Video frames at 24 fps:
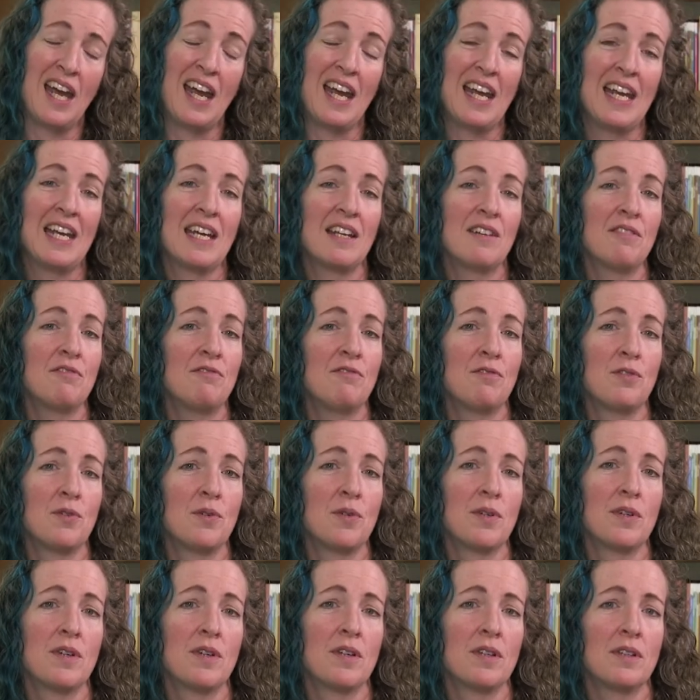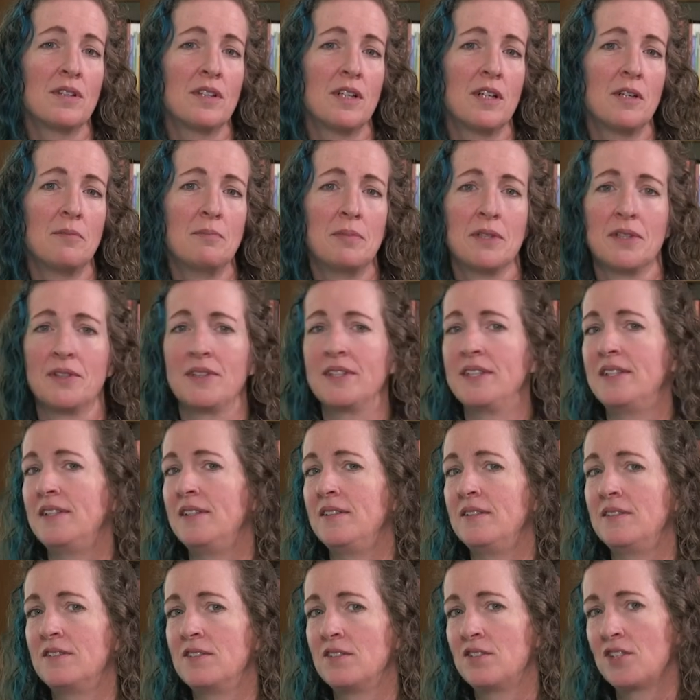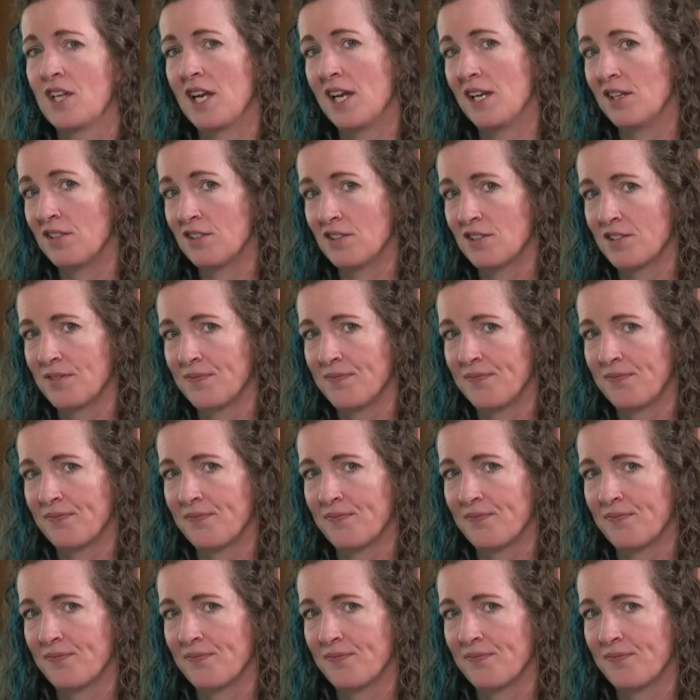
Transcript: and for abilities to change.